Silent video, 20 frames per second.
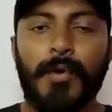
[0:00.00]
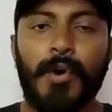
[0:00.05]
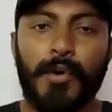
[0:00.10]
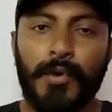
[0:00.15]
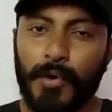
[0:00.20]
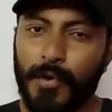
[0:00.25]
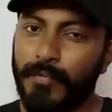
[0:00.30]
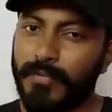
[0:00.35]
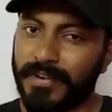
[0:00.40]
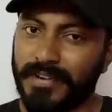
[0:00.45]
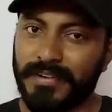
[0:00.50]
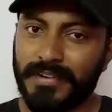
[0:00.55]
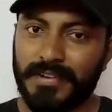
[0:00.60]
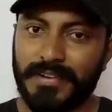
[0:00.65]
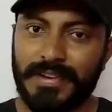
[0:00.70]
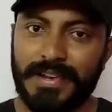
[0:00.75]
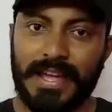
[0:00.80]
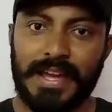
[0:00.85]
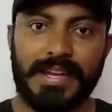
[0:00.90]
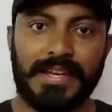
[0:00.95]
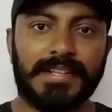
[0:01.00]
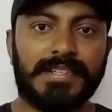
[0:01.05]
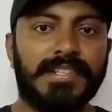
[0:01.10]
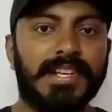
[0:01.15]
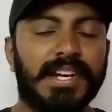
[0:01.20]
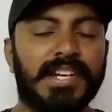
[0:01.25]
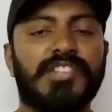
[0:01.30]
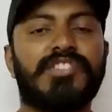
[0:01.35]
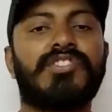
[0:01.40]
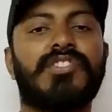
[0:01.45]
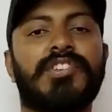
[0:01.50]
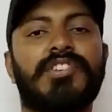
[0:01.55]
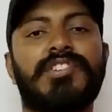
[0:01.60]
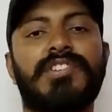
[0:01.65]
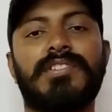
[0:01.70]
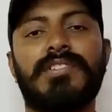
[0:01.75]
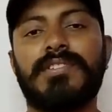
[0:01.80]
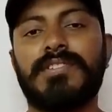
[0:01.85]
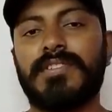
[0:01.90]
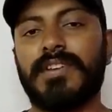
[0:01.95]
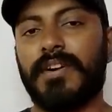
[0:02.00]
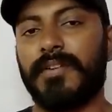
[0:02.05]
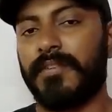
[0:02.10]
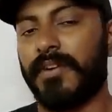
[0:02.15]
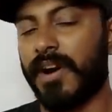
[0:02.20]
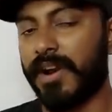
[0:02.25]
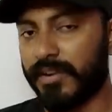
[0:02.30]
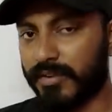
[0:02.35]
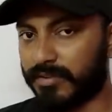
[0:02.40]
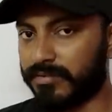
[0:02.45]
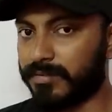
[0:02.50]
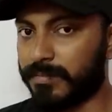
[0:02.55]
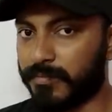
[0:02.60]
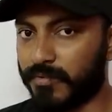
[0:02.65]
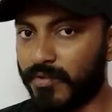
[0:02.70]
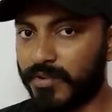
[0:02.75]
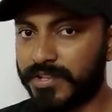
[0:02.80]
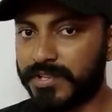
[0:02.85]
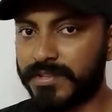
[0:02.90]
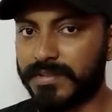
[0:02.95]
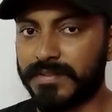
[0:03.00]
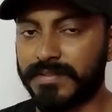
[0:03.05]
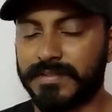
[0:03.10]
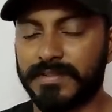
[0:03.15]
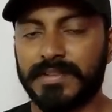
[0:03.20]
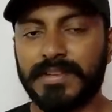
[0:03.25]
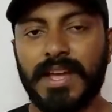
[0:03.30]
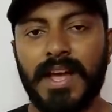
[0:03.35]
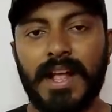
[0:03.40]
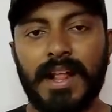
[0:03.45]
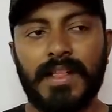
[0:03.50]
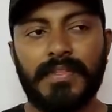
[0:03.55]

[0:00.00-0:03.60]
Moreover, like data structures or algorithm questions,